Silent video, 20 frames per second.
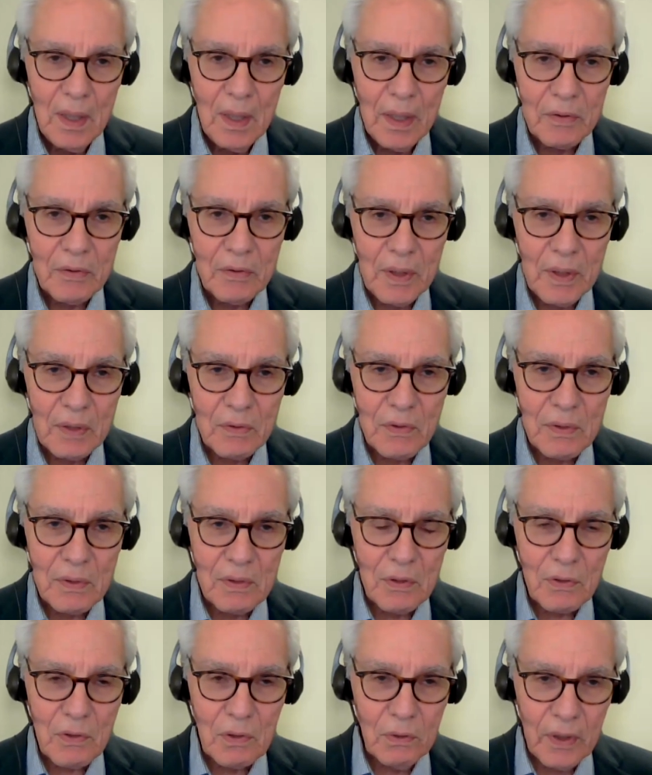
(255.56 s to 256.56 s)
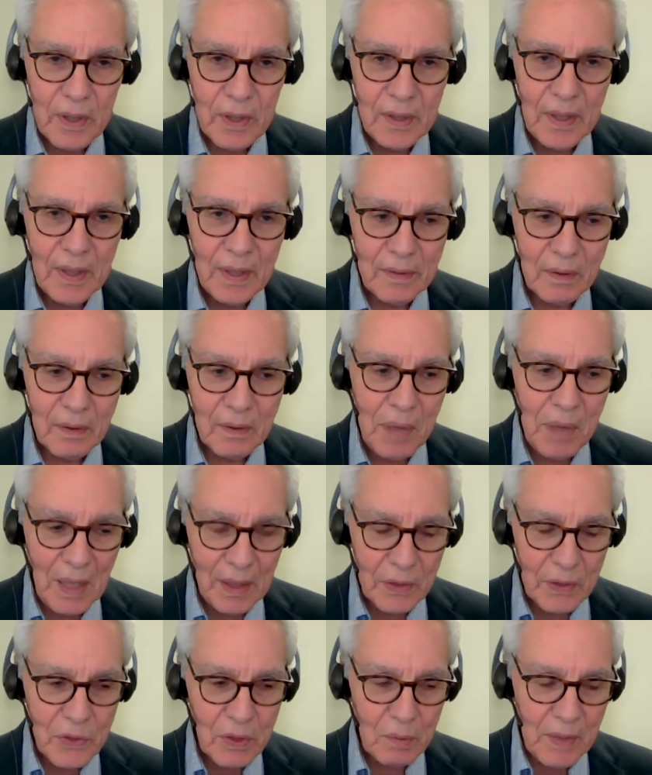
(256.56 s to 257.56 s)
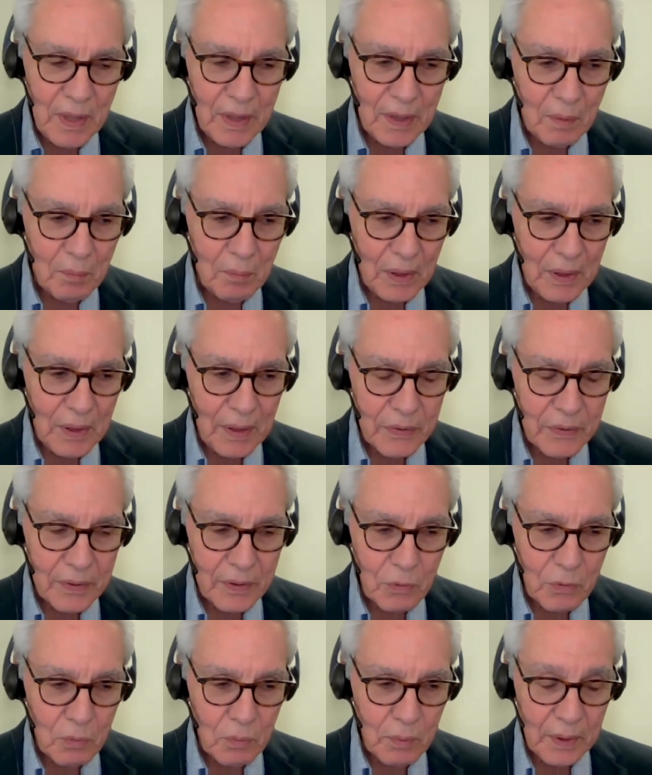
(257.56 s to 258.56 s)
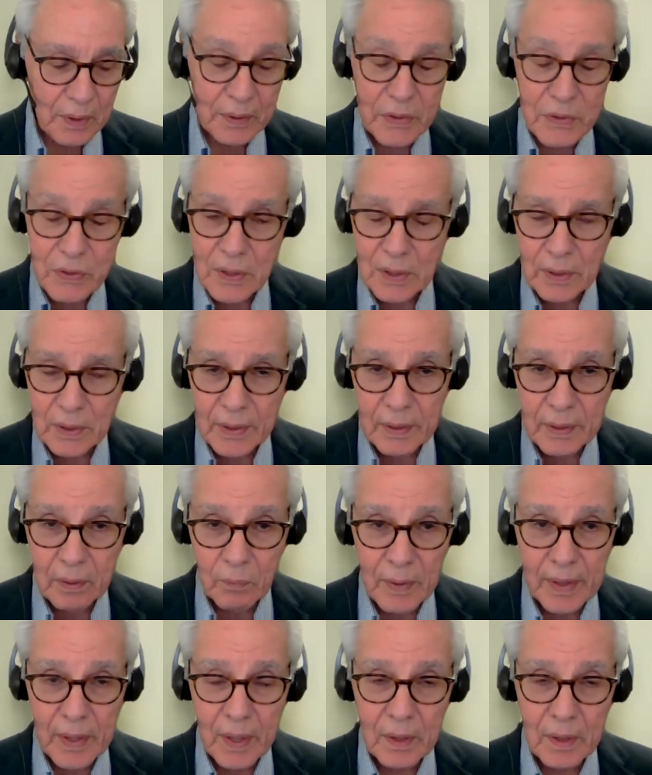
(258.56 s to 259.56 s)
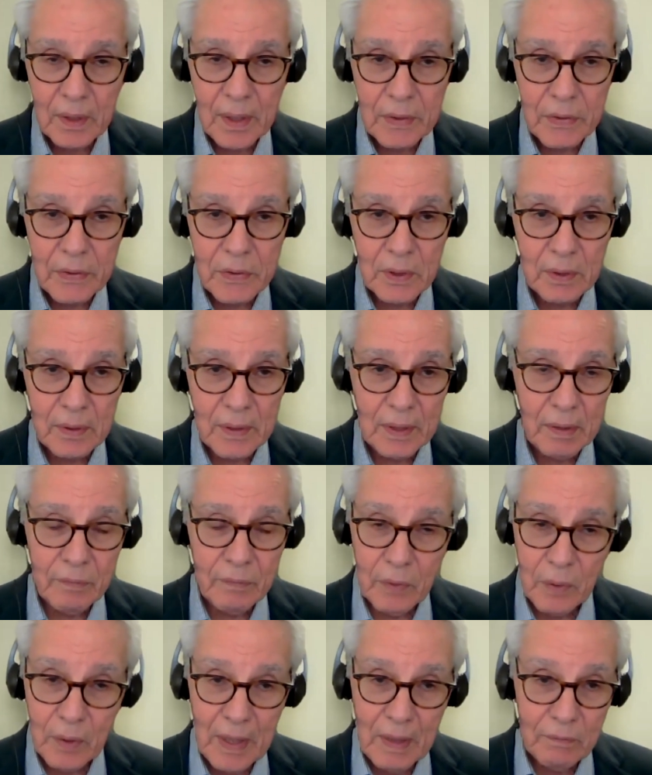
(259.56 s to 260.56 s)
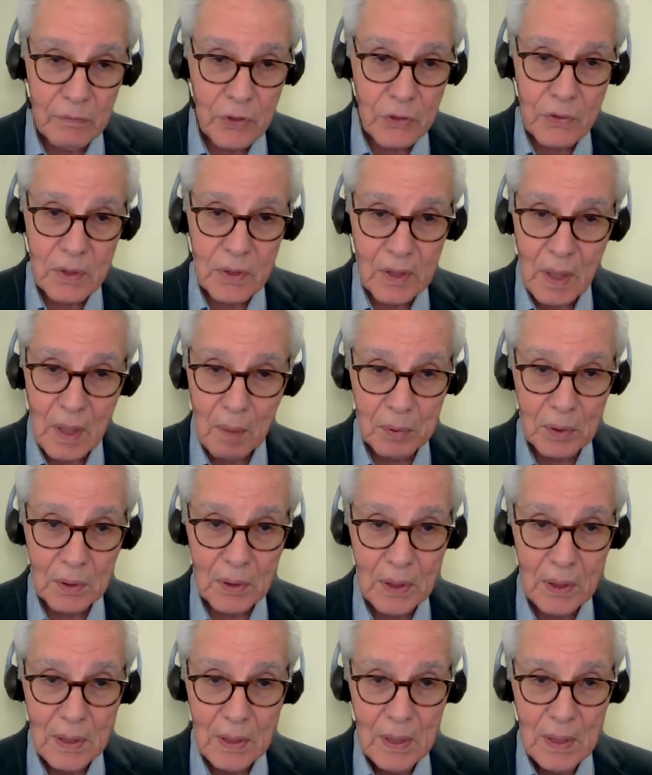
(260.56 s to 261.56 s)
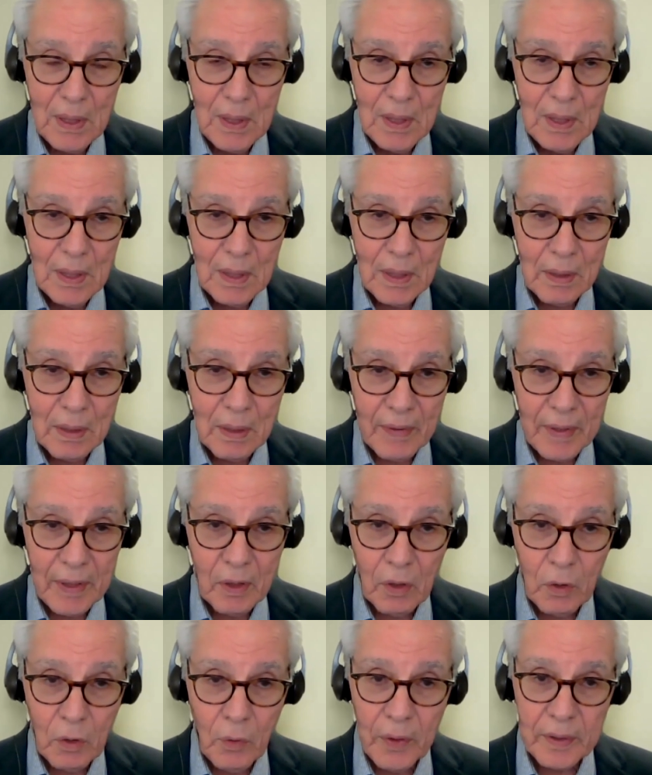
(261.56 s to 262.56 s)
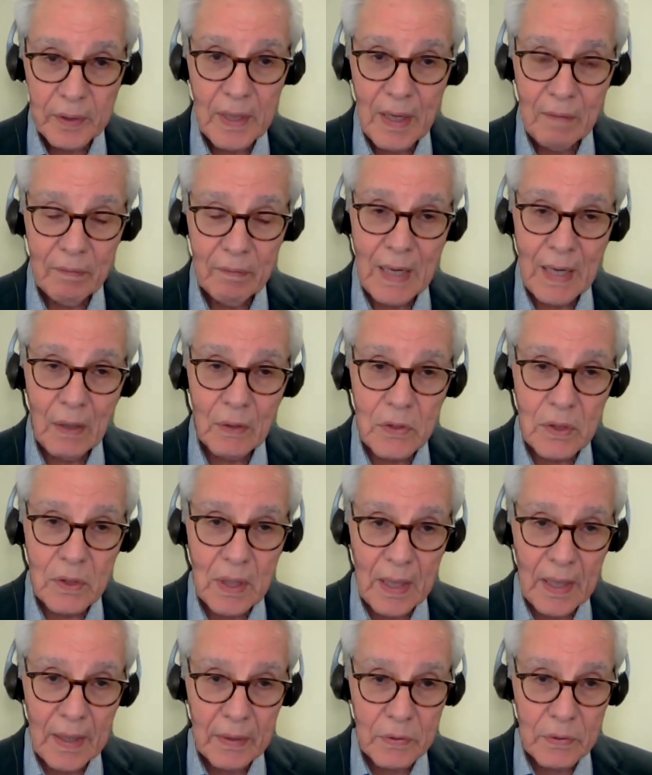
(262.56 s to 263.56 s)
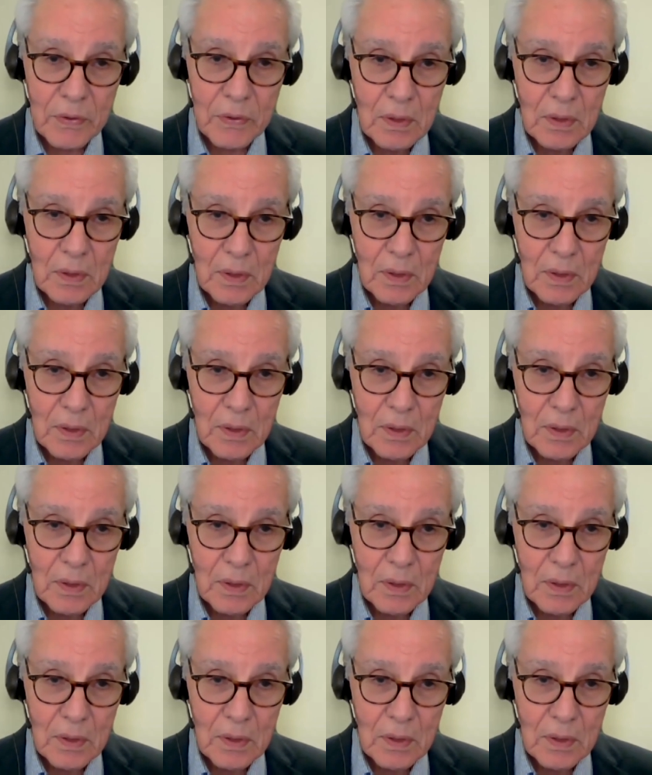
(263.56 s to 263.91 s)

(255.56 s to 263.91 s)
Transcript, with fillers: it's it's just looking at the policy making process realistically and recognizing that if you have just a couple uh, they are going to have an outsized